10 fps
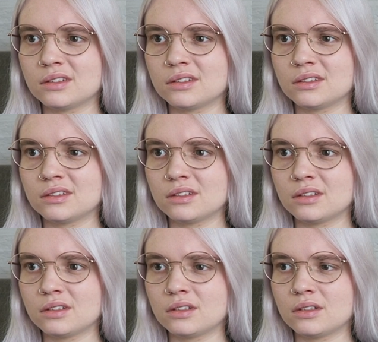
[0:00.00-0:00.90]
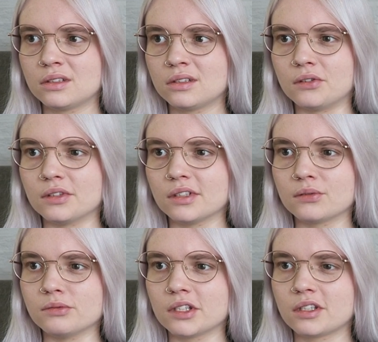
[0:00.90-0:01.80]
Yes. Or did
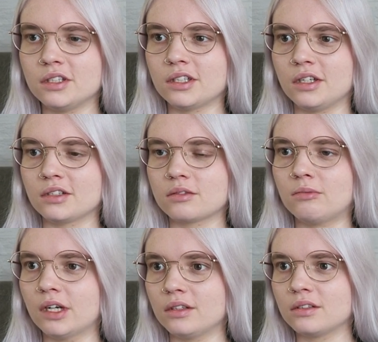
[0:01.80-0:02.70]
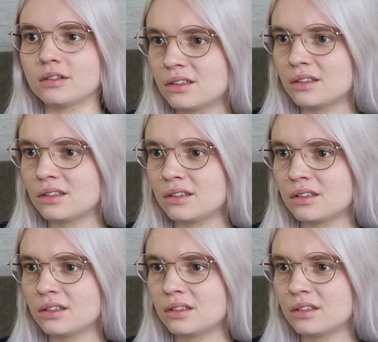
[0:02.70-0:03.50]
Whiskey change his mind? Put this in your